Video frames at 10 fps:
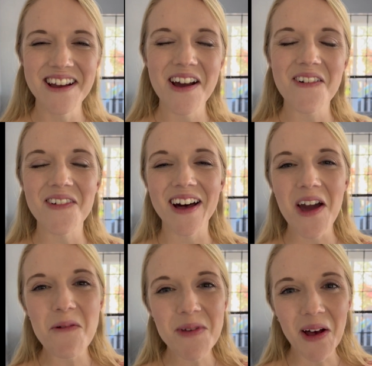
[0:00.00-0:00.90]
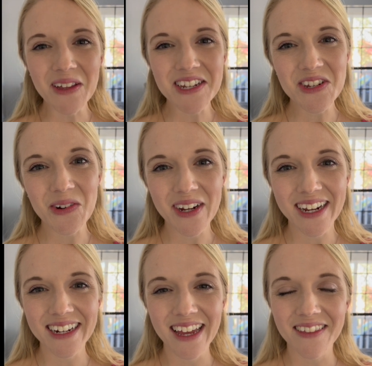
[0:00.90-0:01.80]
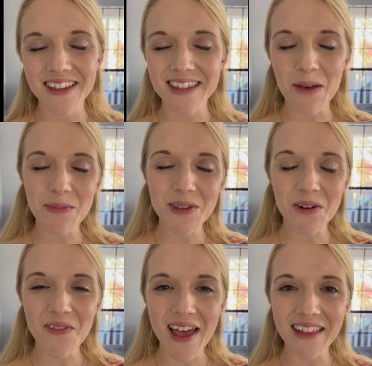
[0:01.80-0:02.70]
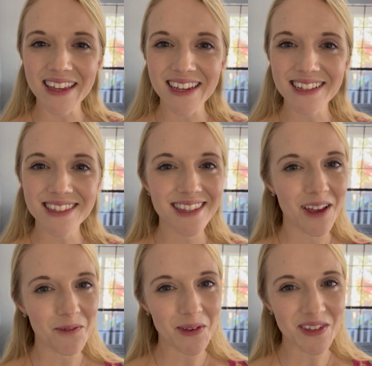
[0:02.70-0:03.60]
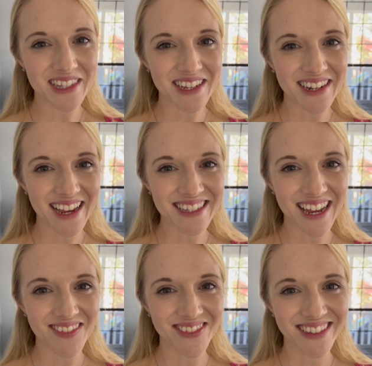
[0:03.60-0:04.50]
well, I hope y'all enjoyed this episode of Ella Eats, and we will see you next time.